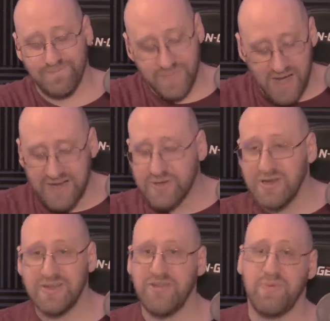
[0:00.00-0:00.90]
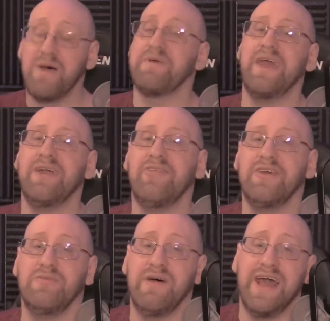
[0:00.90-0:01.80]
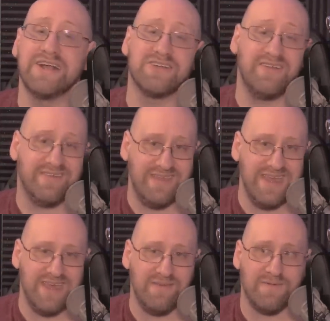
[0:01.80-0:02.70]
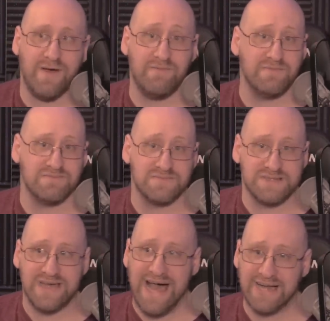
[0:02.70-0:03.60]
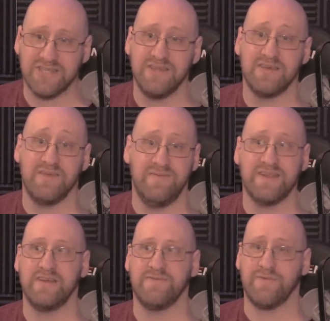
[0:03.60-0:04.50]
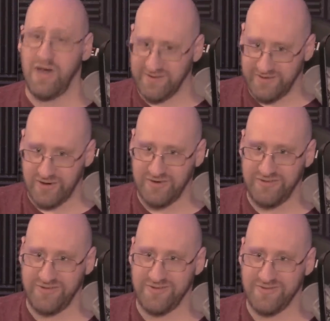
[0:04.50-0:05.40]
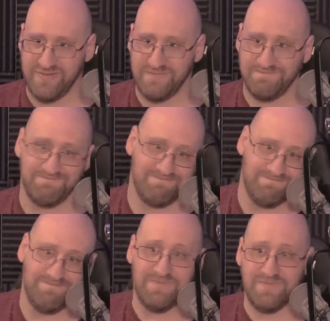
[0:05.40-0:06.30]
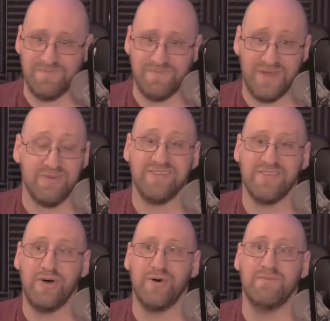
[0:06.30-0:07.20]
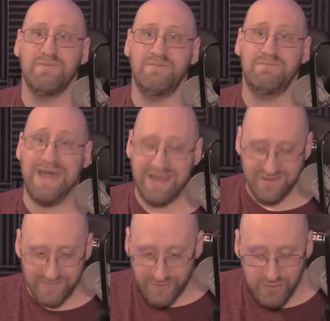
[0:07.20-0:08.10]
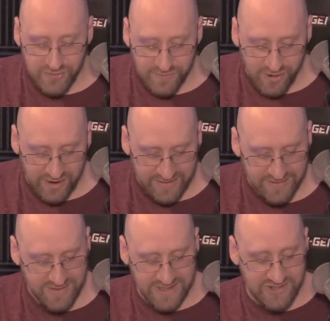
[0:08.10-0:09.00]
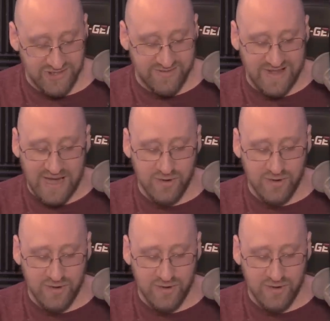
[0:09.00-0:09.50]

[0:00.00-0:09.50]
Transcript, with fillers: contrary to the propaganda that you might actually see from actually convicted fraudsters, there is no mass voter fraud. It's just not